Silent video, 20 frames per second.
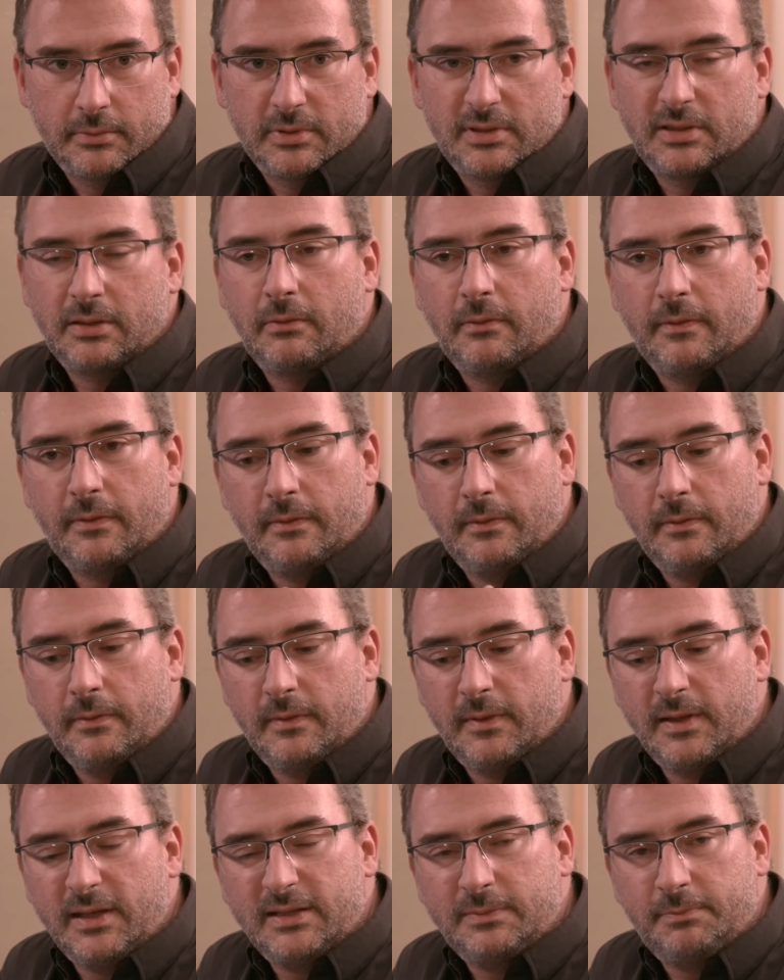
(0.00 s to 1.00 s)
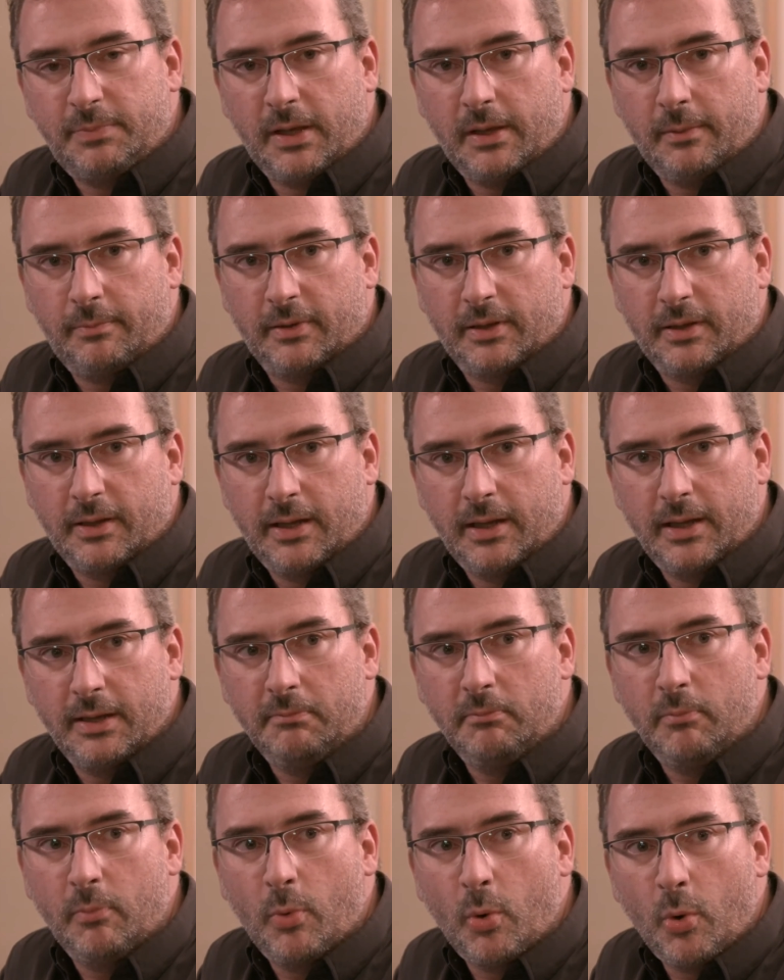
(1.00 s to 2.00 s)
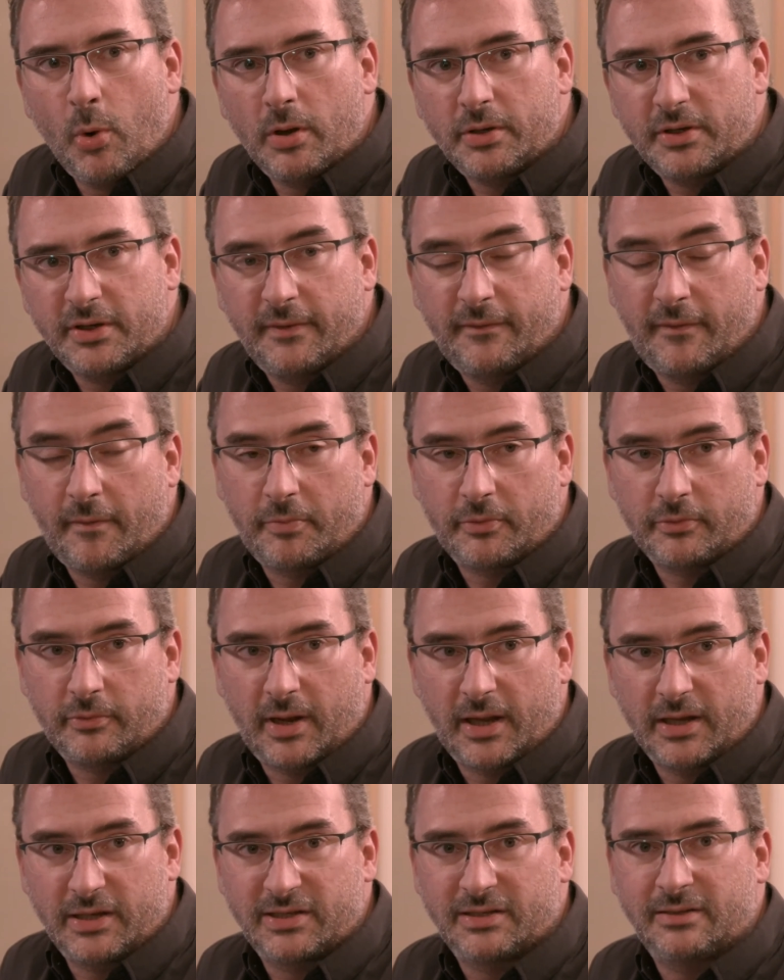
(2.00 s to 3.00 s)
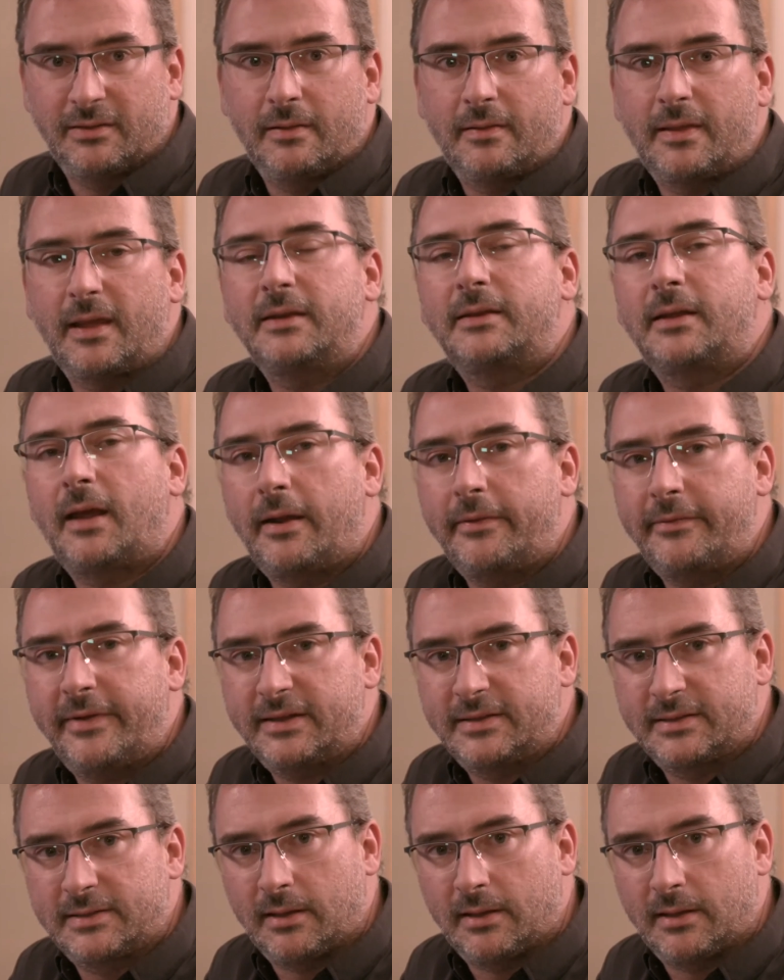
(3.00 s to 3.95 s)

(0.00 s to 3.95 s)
So these people hear more reverberation than direct